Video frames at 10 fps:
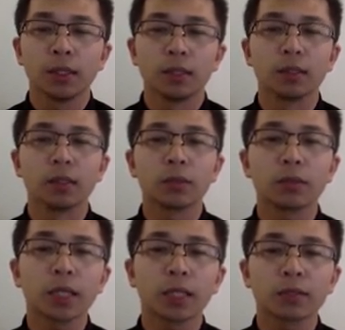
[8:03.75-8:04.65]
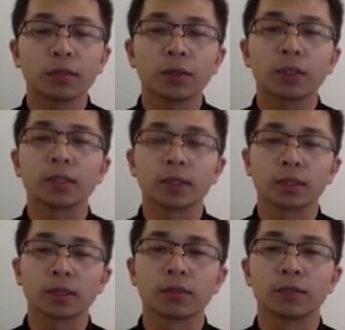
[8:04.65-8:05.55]
The lower level
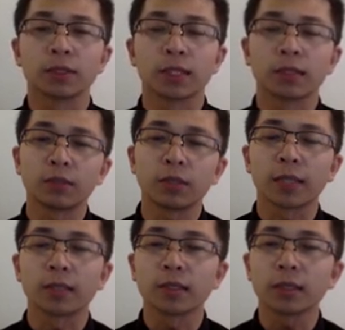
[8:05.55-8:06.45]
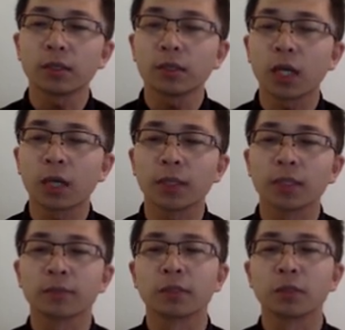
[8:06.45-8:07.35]
consists of several identical
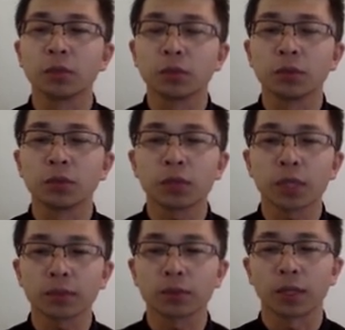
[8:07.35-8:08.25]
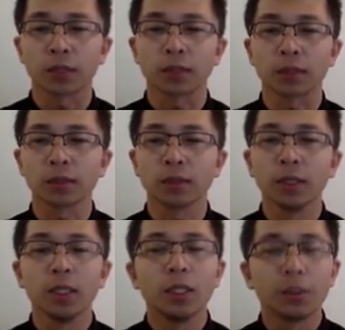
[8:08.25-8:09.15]
copies of the Ludo lookup structures,
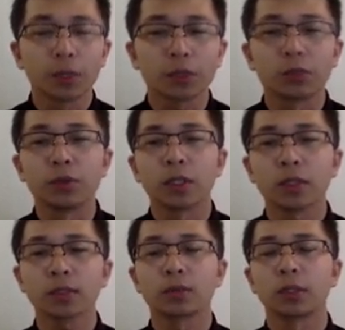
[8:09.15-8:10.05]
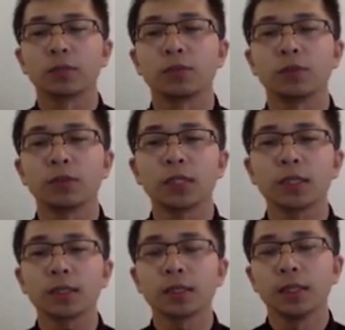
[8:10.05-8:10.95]
which do not store the full
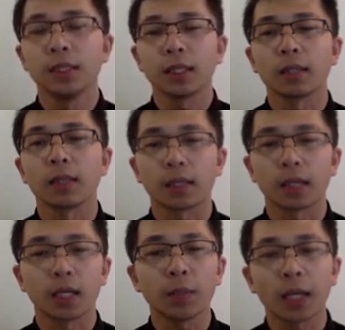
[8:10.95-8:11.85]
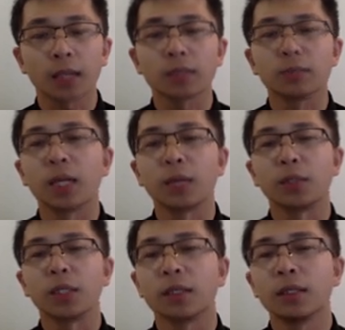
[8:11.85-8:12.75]
keys and are compact in
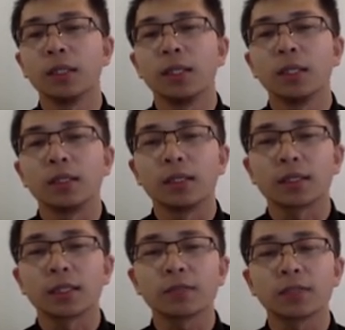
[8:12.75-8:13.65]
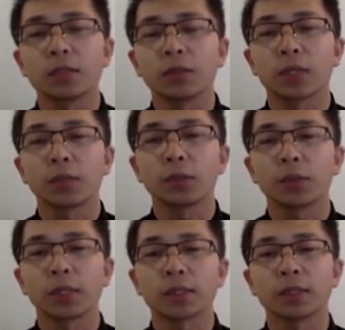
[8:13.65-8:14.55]
memory. They serve the lookup
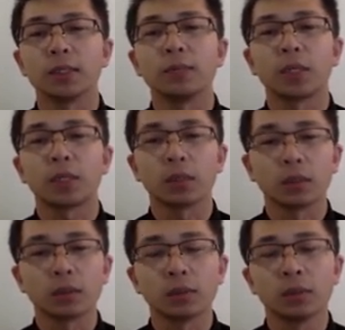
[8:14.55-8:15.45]
requests in parallel.